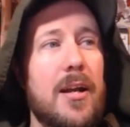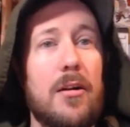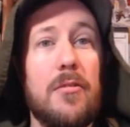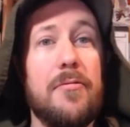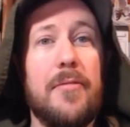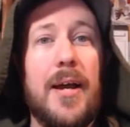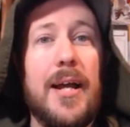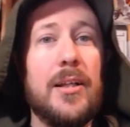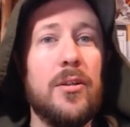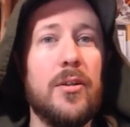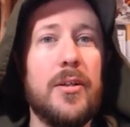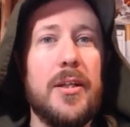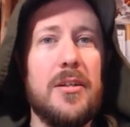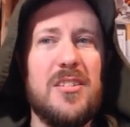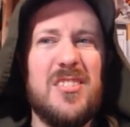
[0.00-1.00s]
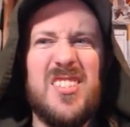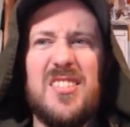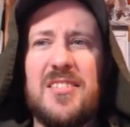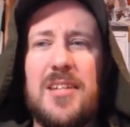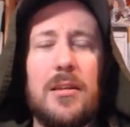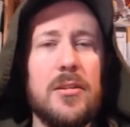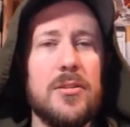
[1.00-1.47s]
terrifying looking
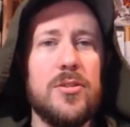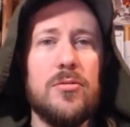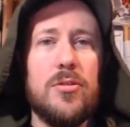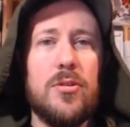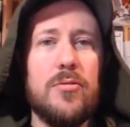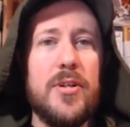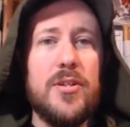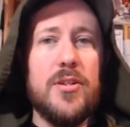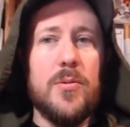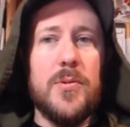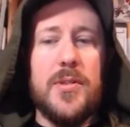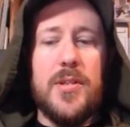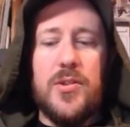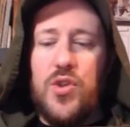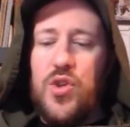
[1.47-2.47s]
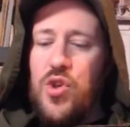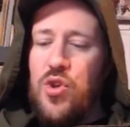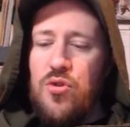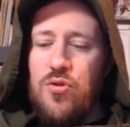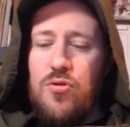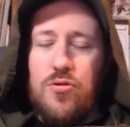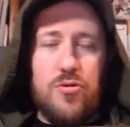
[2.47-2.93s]
skeletal creature with these
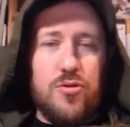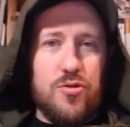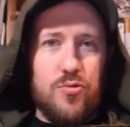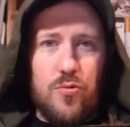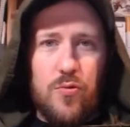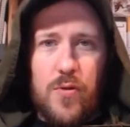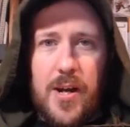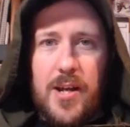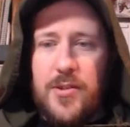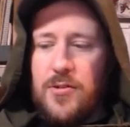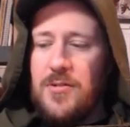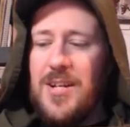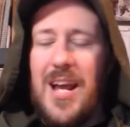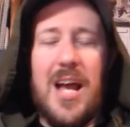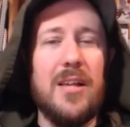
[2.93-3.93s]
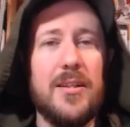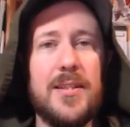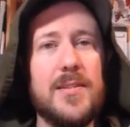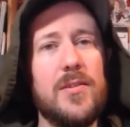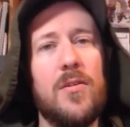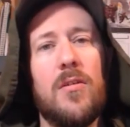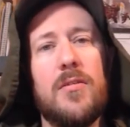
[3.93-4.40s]
huge razor
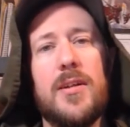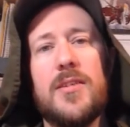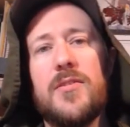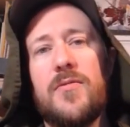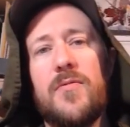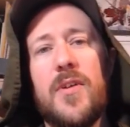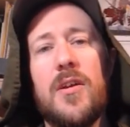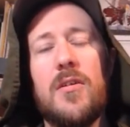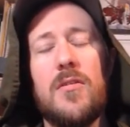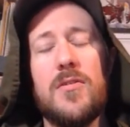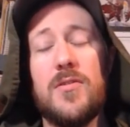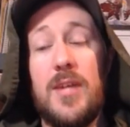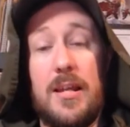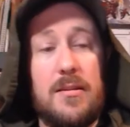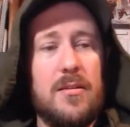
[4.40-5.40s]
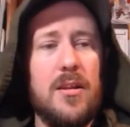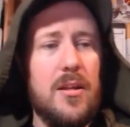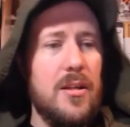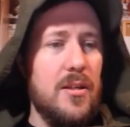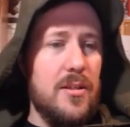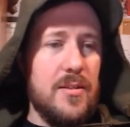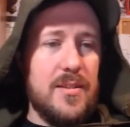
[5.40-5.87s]
talons on its fingers and
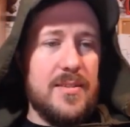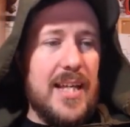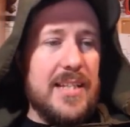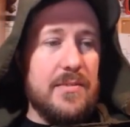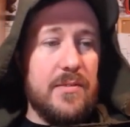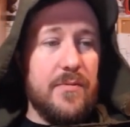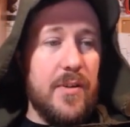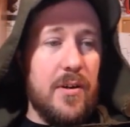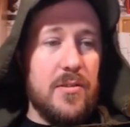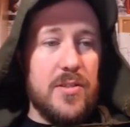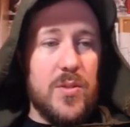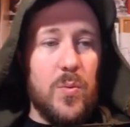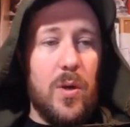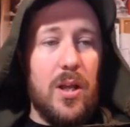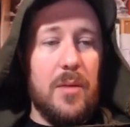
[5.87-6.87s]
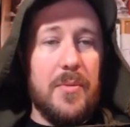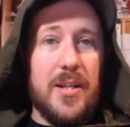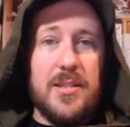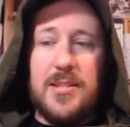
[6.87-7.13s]
the size of its fingers as well.